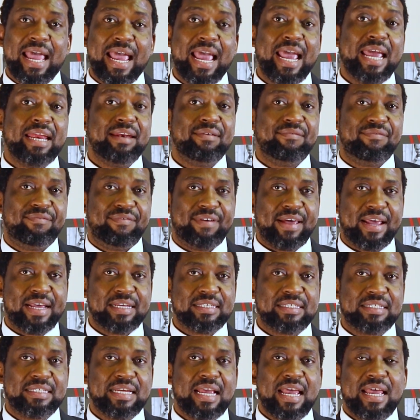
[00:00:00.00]
and
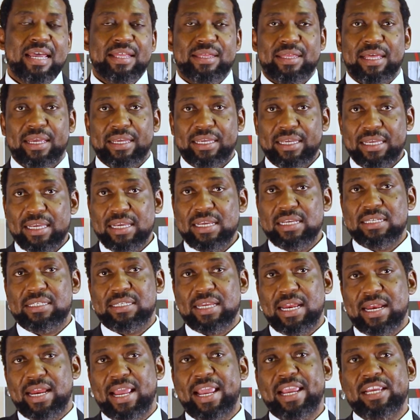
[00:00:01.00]
fairs. There is
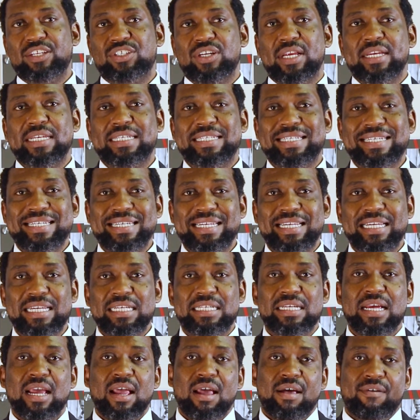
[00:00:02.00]
an urgent
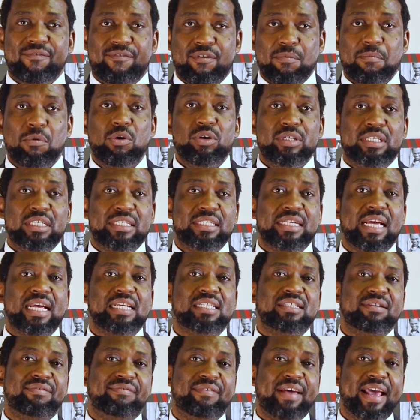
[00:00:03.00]
need for more
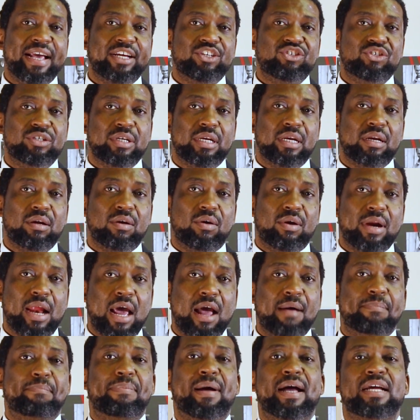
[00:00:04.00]
decisive action on
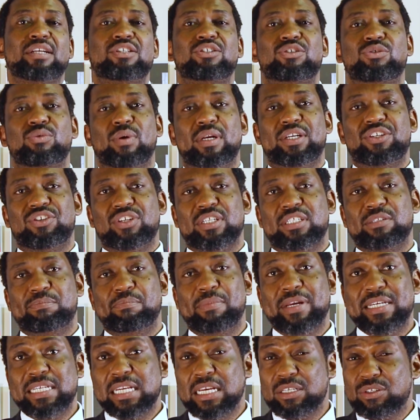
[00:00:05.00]
our part to address
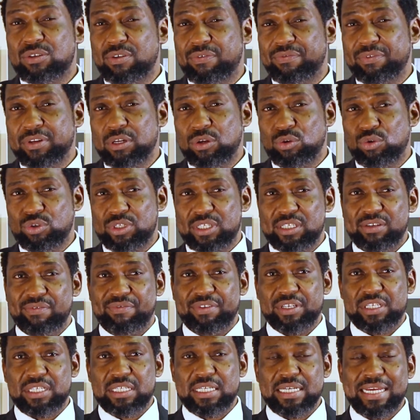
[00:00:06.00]
matters of
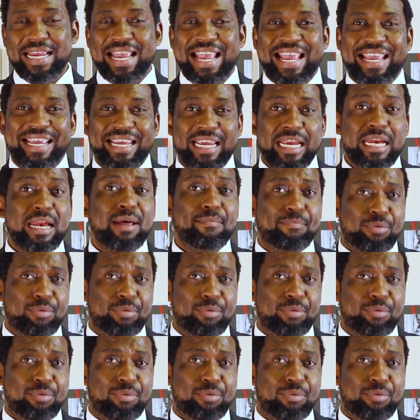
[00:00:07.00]
inclusivity in a